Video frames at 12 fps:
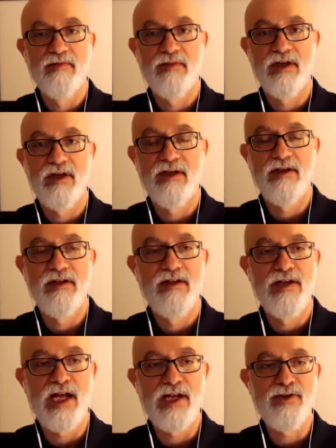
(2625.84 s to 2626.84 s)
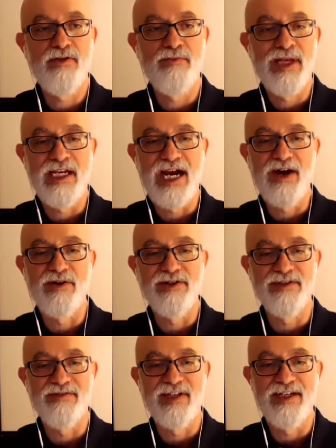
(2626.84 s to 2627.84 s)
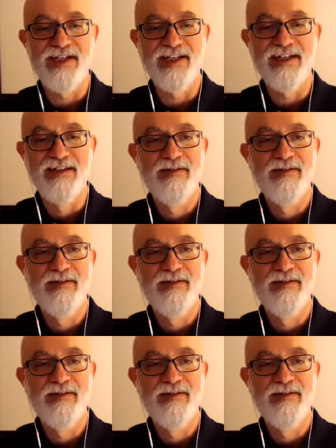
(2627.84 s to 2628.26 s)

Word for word: uh, not too many hours of editing.